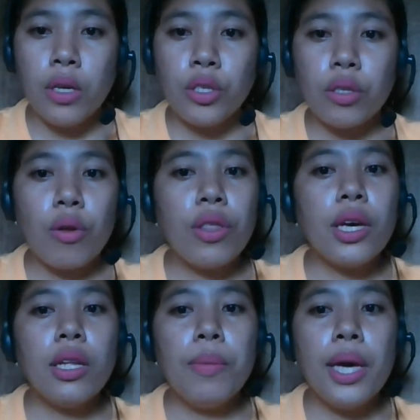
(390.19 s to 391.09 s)
So they
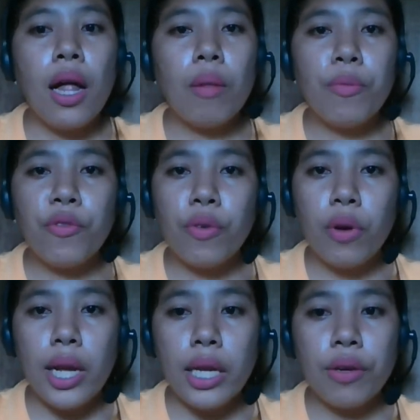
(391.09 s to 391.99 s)
can be helpful
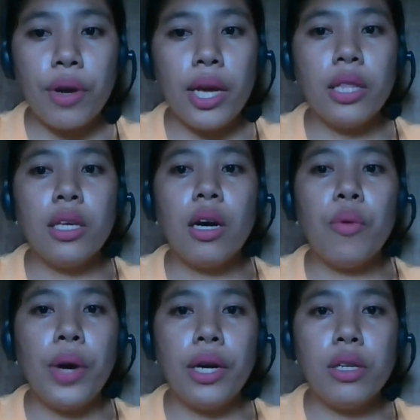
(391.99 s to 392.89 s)
in creating
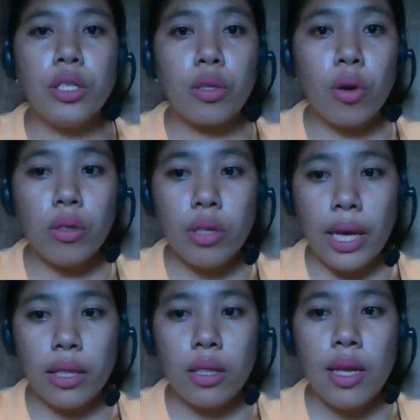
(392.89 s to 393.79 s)
awareness content